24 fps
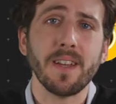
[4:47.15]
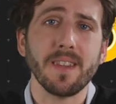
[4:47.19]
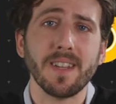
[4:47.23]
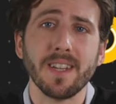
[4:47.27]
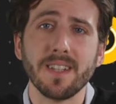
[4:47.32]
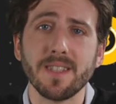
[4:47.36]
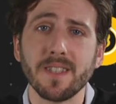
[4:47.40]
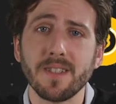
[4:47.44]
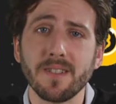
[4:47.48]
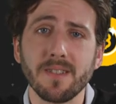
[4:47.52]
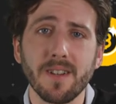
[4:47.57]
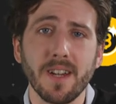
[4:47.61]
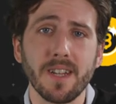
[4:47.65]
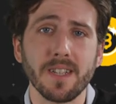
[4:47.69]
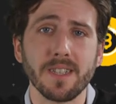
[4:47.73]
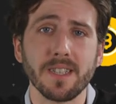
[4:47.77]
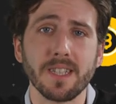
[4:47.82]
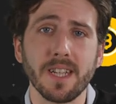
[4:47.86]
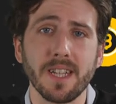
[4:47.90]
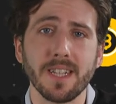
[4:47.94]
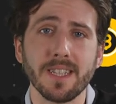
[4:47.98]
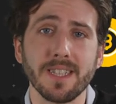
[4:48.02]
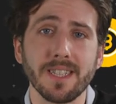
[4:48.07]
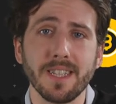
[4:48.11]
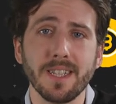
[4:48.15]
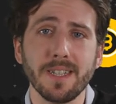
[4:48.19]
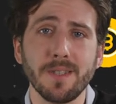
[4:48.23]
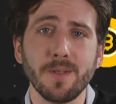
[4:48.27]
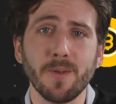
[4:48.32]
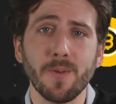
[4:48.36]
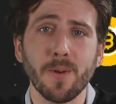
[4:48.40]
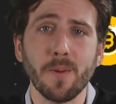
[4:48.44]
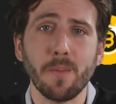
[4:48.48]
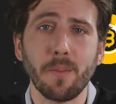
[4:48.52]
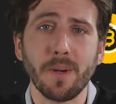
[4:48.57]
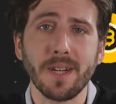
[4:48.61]
They stress that it's in
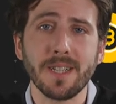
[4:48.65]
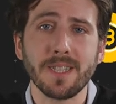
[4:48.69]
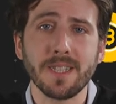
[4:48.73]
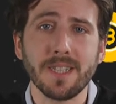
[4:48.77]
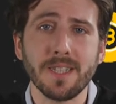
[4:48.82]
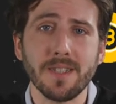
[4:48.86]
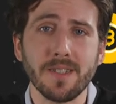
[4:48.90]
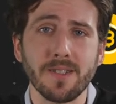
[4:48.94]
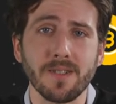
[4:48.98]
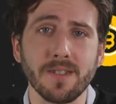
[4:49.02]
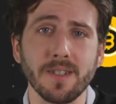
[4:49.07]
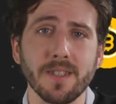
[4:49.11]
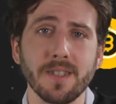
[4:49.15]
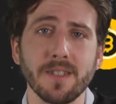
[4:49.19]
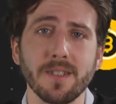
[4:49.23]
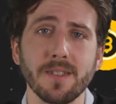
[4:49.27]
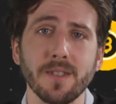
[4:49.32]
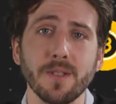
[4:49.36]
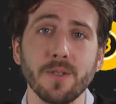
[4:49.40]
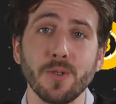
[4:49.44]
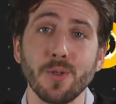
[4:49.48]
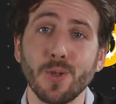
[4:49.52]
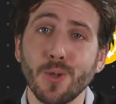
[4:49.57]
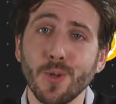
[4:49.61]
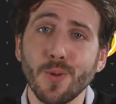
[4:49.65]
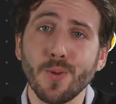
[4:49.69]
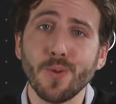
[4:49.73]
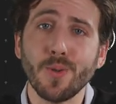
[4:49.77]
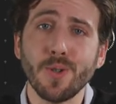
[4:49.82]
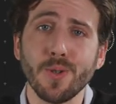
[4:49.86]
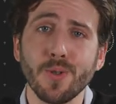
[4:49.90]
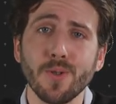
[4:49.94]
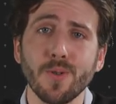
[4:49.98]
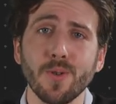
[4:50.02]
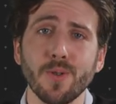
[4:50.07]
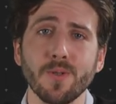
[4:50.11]
your best interest to do
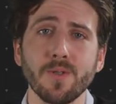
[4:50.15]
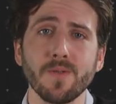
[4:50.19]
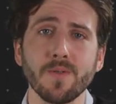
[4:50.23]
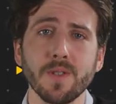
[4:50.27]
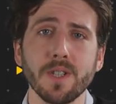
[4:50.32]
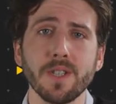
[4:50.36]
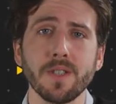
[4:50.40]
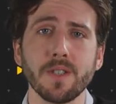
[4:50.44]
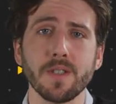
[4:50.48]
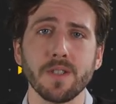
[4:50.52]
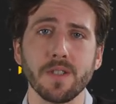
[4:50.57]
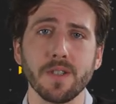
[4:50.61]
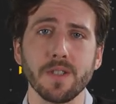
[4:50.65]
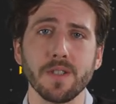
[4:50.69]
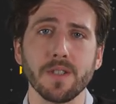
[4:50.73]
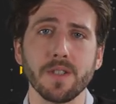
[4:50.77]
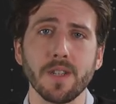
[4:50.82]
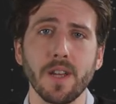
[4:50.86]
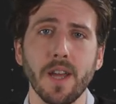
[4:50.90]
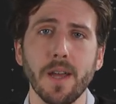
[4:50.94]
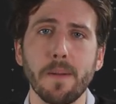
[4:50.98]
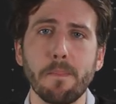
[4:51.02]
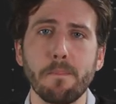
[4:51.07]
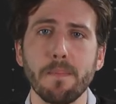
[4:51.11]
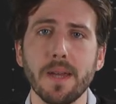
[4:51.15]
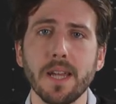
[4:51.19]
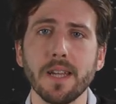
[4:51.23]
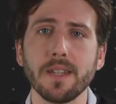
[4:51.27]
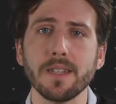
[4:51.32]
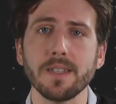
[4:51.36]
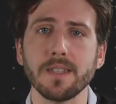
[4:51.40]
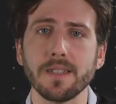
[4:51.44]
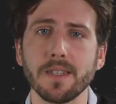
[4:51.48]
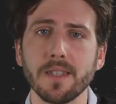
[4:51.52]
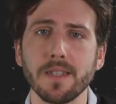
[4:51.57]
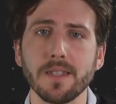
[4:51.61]
your own research and make
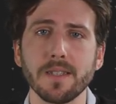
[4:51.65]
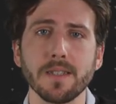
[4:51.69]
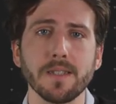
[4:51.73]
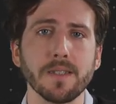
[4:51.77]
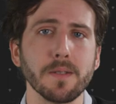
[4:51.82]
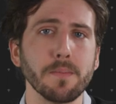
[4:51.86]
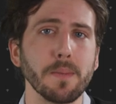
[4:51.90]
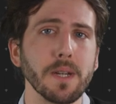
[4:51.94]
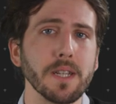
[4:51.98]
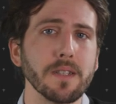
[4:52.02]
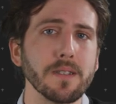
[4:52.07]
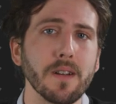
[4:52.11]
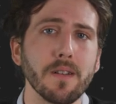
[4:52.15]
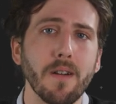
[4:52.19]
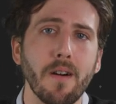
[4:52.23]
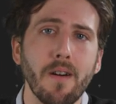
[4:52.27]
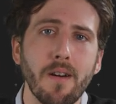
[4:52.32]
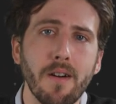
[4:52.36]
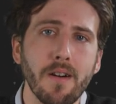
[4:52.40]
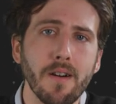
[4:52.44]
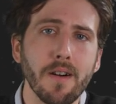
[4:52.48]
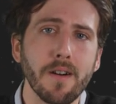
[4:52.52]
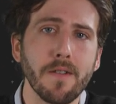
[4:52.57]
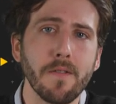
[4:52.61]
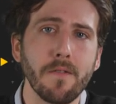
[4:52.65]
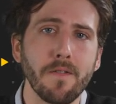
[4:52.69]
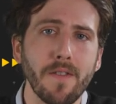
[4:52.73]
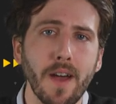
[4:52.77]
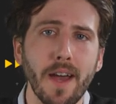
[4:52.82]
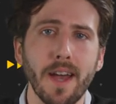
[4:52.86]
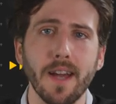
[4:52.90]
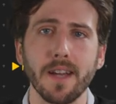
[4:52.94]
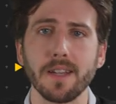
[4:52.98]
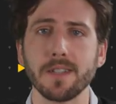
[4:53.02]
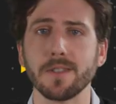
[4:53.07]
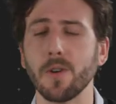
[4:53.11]
decisions based on hard
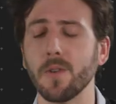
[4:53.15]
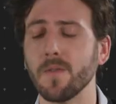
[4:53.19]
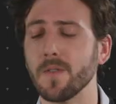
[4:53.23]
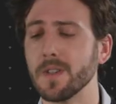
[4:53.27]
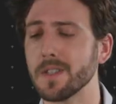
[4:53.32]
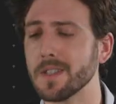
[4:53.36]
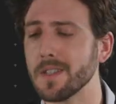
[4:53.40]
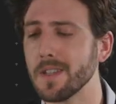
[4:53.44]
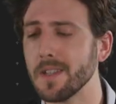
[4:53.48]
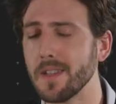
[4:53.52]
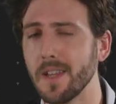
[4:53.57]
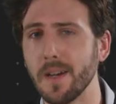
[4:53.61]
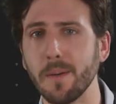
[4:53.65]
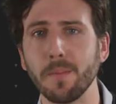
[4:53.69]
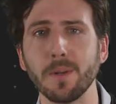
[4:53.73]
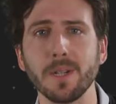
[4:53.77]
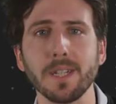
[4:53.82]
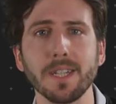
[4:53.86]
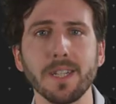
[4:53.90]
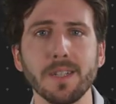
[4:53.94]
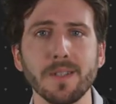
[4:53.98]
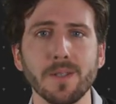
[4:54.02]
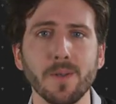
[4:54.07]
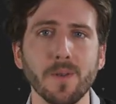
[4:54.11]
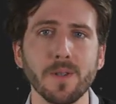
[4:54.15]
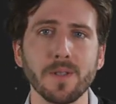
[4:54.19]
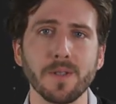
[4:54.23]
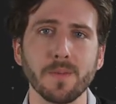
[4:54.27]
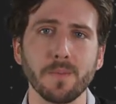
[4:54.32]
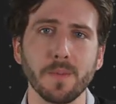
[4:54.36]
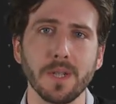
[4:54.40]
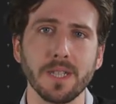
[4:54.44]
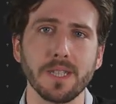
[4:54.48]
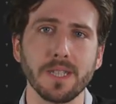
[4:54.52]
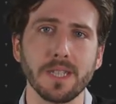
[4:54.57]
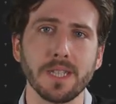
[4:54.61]
facts over celebrity
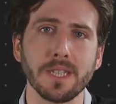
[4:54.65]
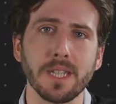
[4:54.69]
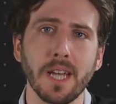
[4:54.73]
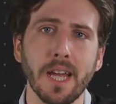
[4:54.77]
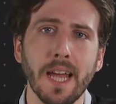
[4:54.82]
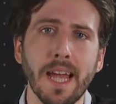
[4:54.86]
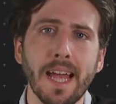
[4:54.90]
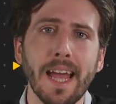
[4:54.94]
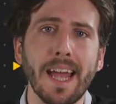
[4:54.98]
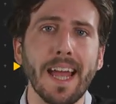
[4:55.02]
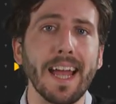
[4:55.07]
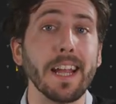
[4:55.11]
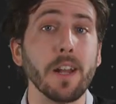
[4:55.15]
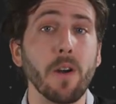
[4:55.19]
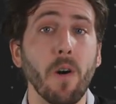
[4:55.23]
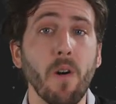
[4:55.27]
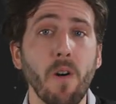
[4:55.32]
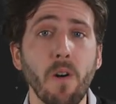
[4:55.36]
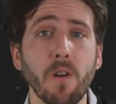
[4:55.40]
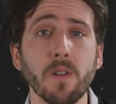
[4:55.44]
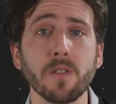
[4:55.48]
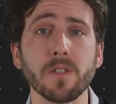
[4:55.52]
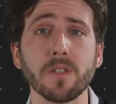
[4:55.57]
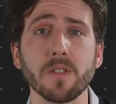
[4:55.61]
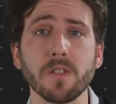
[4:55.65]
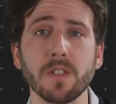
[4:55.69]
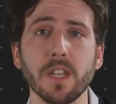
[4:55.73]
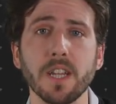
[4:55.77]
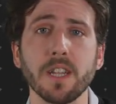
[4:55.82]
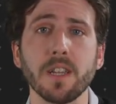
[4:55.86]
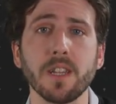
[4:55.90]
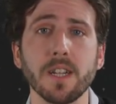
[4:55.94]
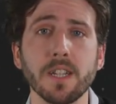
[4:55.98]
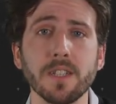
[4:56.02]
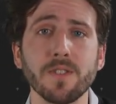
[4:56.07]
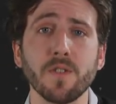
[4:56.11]
endorsements. And also,
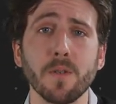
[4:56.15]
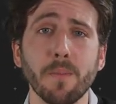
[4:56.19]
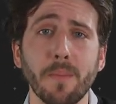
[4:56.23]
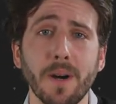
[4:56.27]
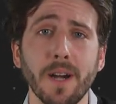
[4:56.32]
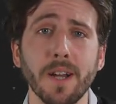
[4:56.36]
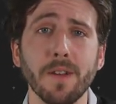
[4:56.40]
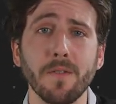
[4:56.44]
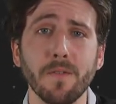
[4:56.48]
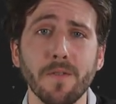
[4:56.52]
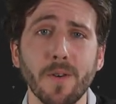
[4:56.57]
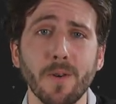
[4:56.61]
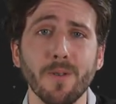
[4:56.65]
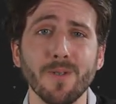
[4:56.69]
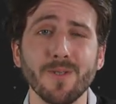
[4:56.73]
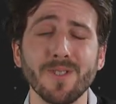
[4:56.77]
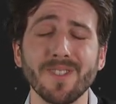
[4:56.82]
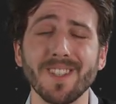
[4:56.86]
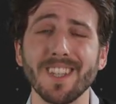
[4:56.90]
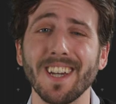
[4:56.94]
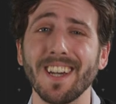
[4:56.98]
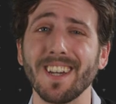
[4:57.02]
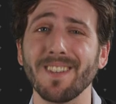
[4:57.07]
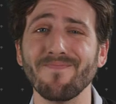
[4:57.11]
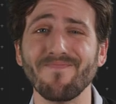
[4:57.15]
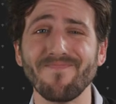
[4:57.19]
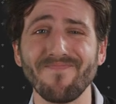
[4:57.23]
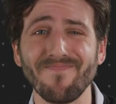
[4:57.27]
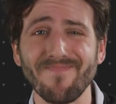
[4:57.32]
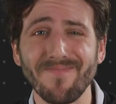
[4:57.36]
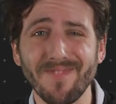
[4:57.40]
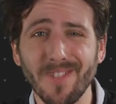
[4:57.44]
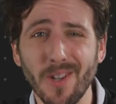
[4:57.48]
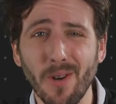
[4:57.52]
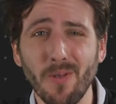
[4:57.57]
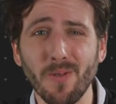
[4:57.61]
they'd like to remind folks that
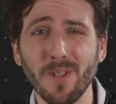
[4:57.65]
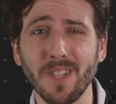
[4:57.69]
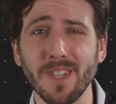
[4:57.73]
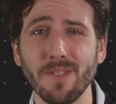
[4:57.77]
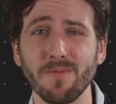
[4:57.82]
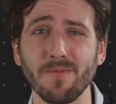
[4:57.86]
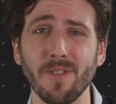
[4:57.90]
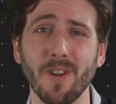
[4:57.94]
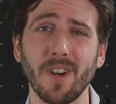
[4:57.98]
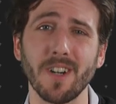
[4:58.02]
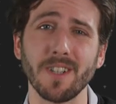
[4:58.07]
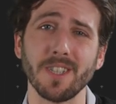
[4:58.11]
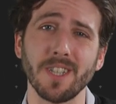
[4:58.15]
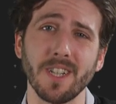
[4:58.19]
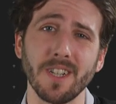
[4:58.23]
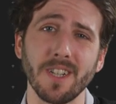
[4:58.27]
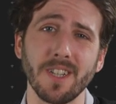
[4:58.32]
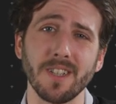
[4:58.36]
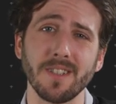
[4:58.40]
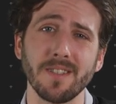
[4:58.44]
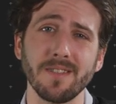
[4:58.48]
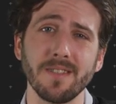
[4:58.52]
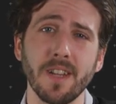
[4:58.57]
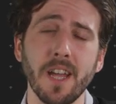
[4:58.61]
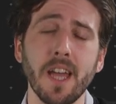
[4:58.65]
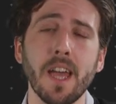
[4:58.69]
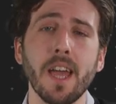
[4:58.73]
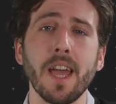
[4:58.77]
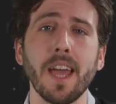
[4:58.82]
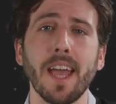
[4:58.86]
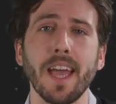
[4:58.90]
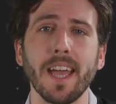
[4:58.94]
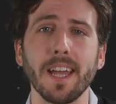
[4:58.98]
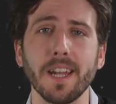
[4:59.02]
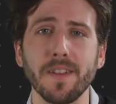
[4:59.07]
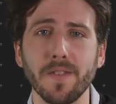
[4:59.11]
don't eat raw chicken,
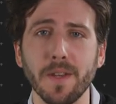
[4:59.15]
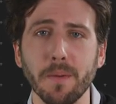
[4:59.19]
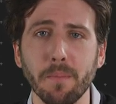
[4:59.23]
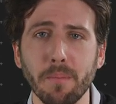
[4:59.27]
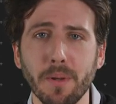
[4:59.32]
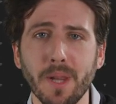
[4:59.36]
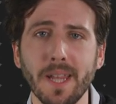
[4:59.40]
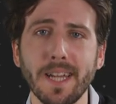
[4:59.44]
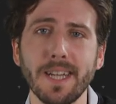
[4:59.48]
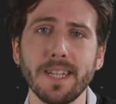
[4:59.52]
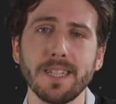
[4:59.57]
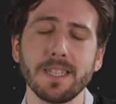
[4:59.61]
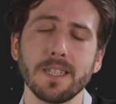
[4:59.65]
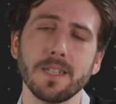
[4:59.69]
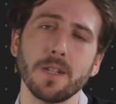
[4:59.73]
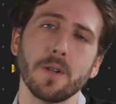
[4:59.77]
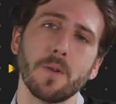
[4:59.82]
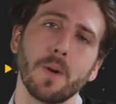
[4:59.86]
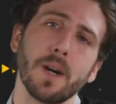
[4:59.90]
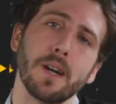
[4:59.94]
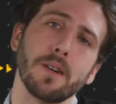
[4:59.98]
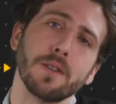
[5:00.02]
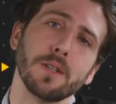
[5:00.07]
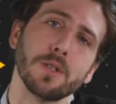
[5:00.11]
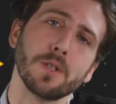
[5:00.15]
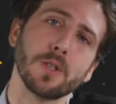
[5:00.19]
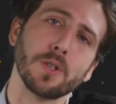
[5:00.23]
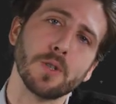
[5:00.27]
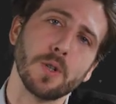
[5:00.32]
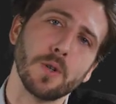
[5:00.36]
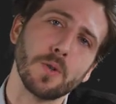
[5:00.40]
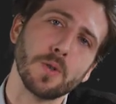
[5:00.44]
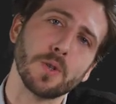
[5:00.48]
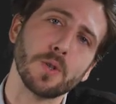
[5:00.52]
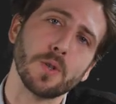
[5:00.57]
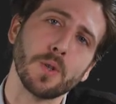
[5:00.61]
and if you plan to go out in a
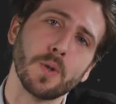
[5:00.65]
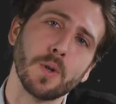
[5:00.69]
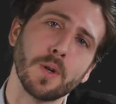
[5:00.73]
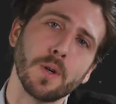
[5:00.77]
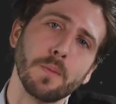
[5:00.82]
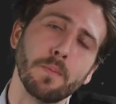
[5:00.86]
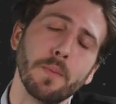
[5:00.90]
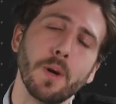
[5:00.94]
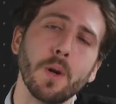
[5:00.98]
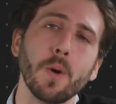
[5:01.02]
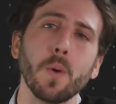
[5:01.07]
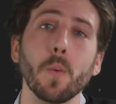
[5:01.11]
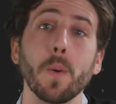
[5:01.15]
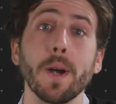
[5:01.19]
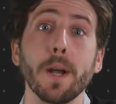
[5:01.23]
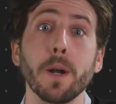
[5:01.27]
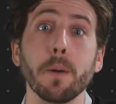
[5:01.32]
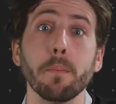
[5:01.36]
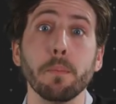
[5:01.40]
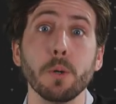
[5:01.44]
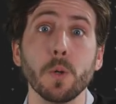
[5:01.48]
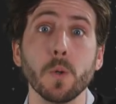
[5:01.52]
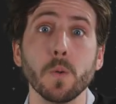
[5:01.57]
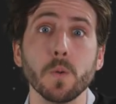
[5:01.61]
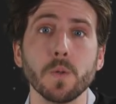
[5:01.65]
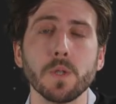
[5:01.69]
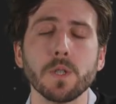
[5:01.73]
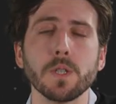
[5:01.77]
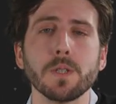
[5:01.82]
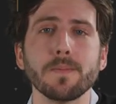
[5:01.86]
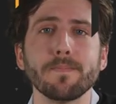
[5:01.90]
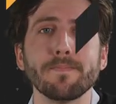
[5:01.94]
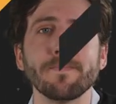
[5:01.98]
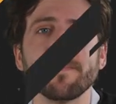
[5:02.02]
snowstorm, wear boots.